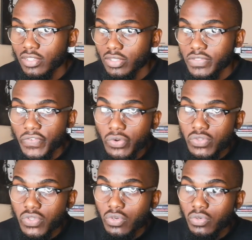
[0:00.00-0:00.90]
those
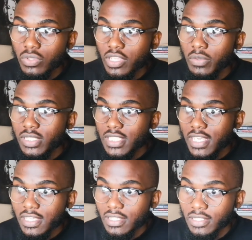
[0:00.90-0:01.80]
photos or they were
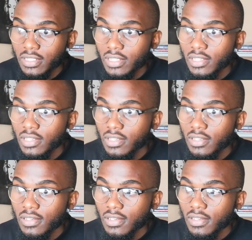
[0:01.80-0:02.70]
taken
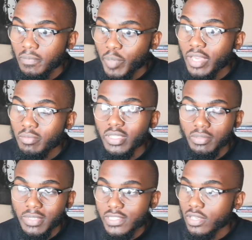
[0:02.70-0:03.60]
by me
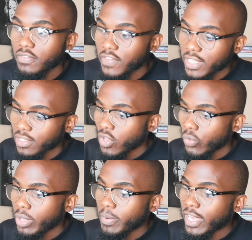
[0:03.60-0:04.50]
myself, like
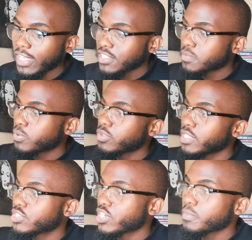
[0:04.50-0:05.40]
whereby I just
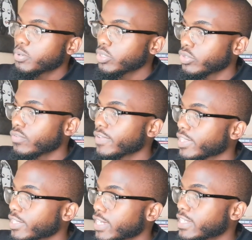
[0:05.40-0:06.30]
put a tripod over there